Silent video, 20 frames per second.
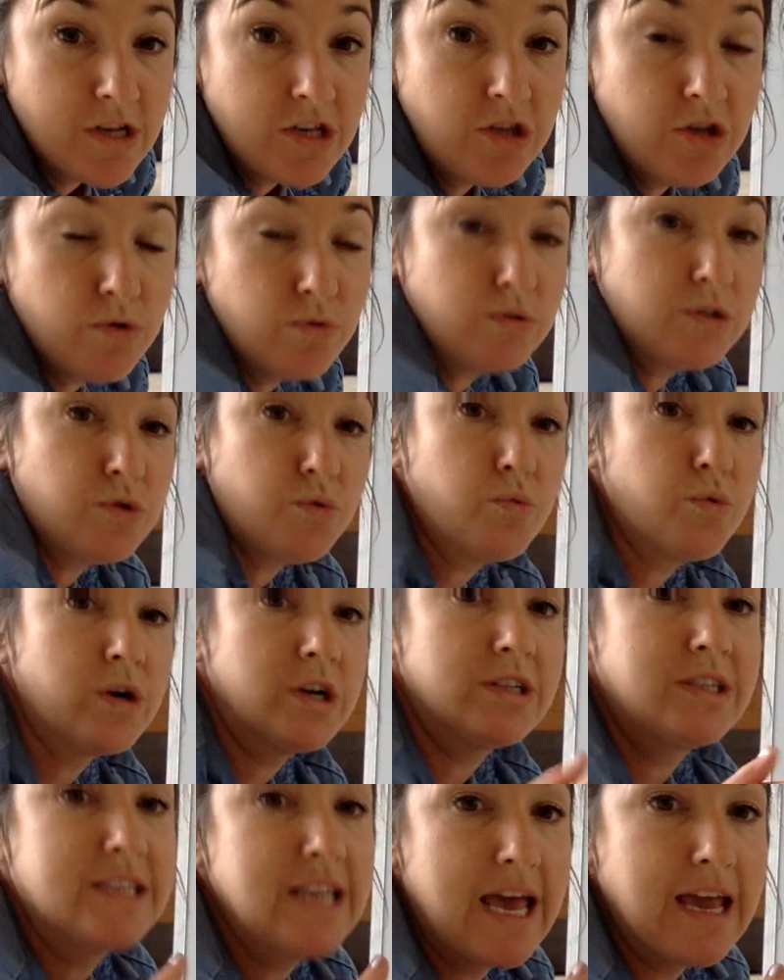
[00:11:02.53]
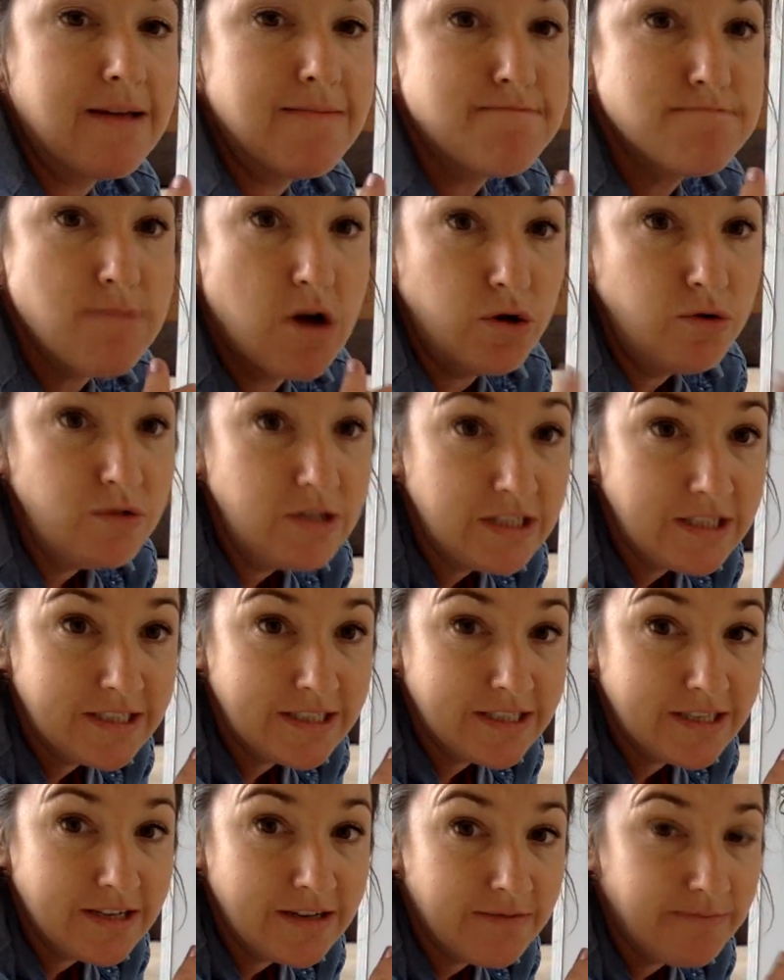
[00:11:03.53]
You can use the words like
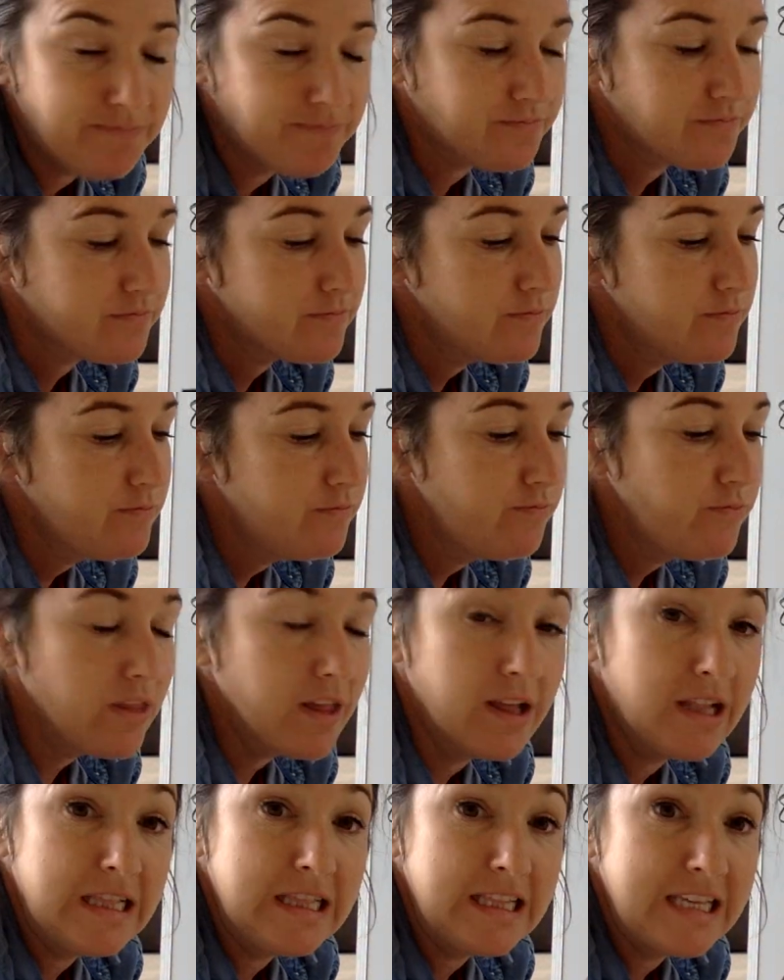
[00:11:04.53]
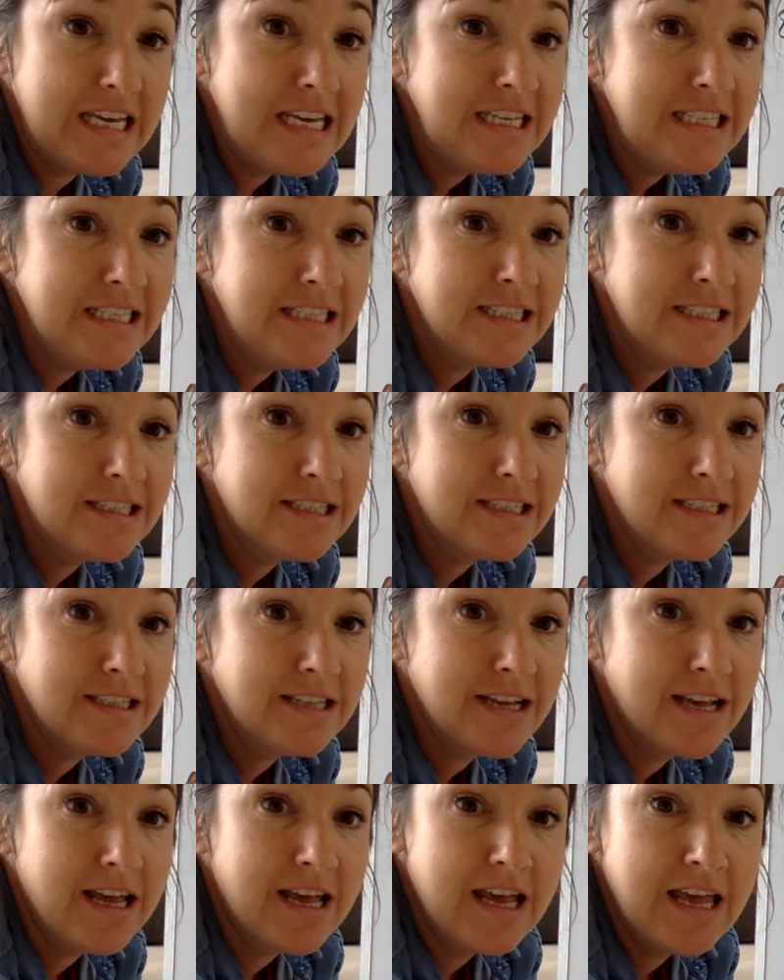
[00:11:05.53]
most,
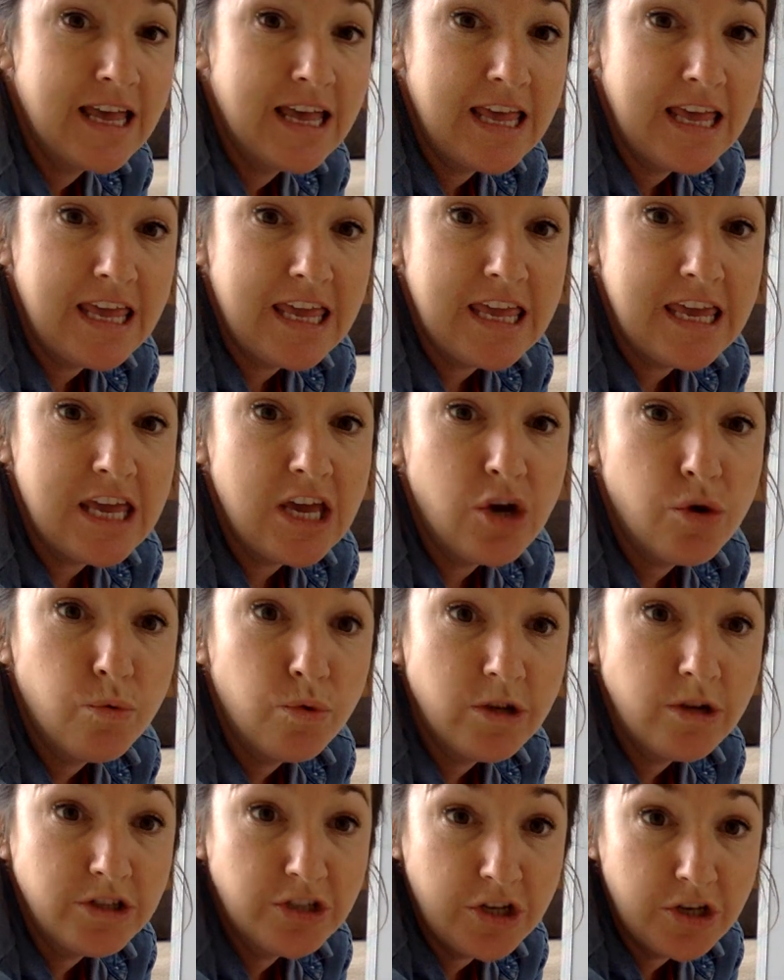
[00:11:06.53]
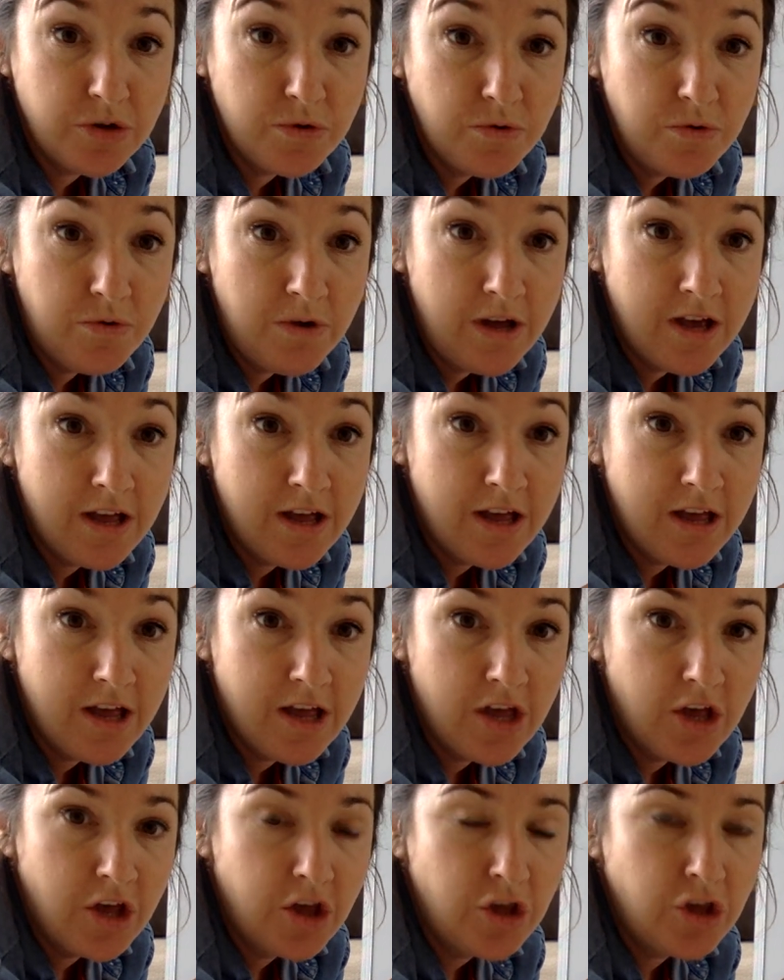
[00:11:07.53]
least, equal to.
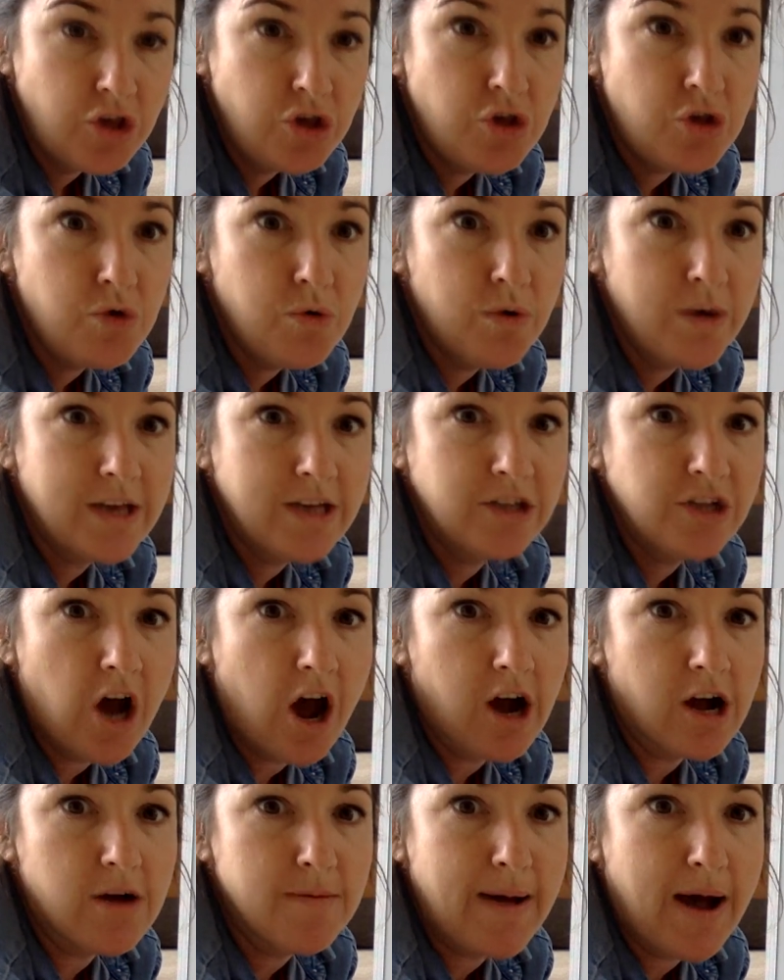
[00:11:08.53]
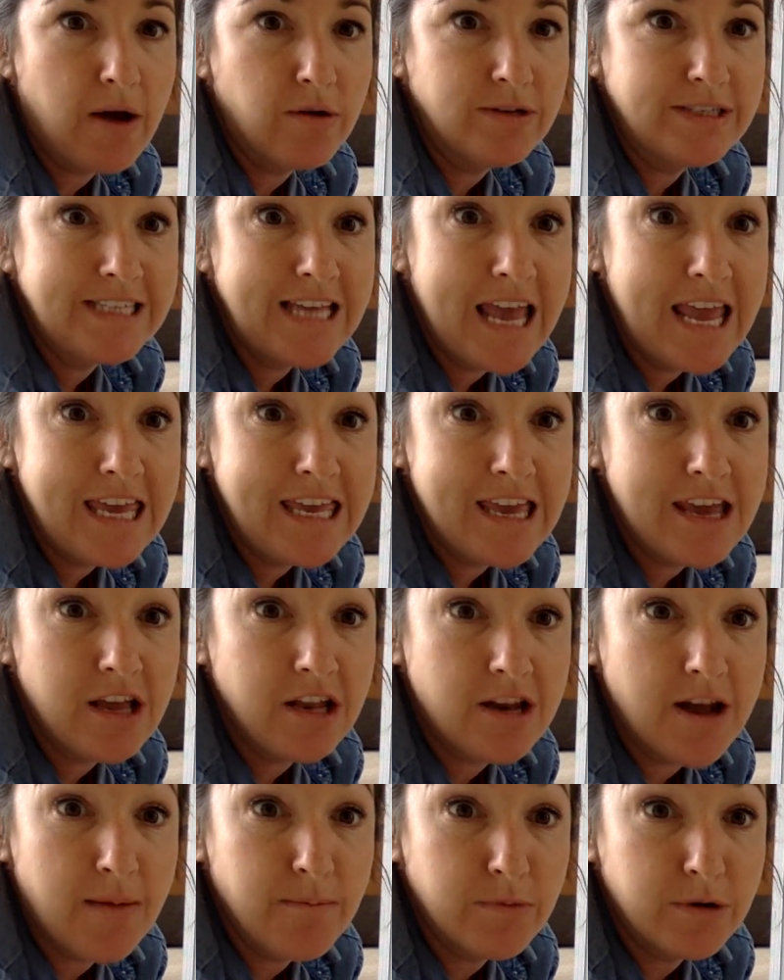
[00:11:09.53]
You can talk about
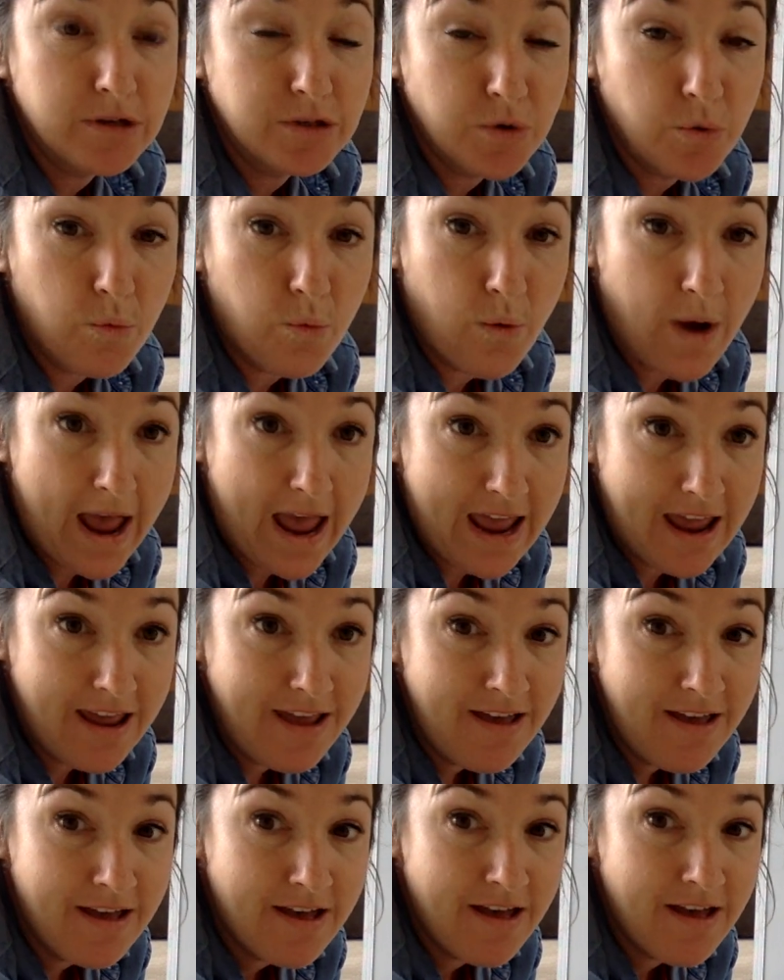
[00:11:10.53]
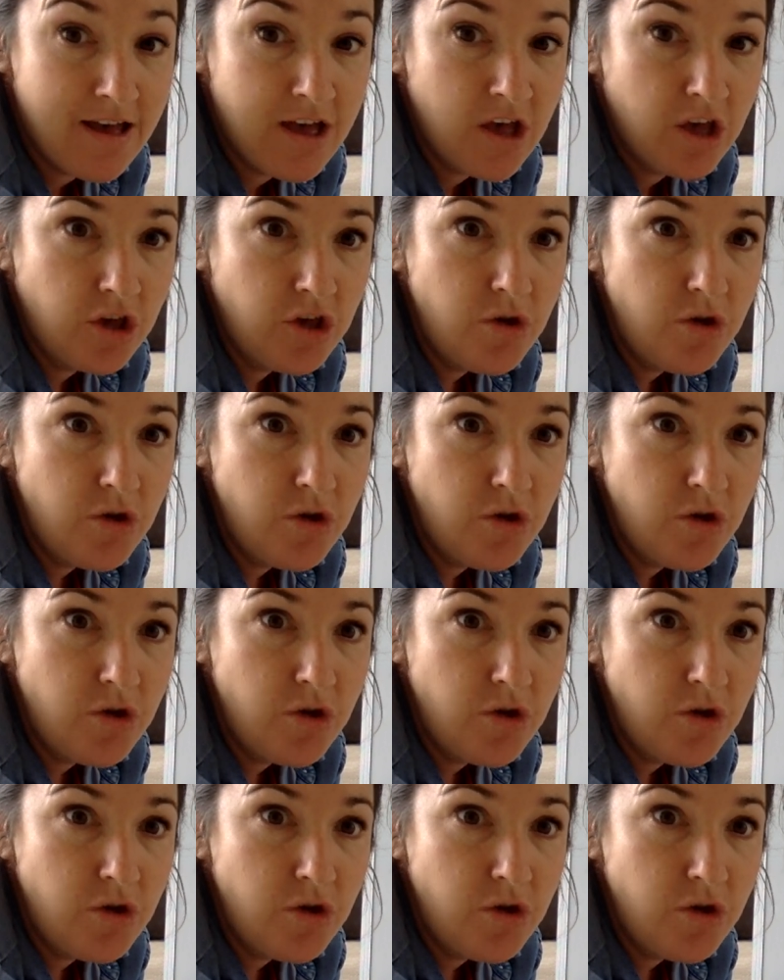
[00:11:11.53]
taking numbers away.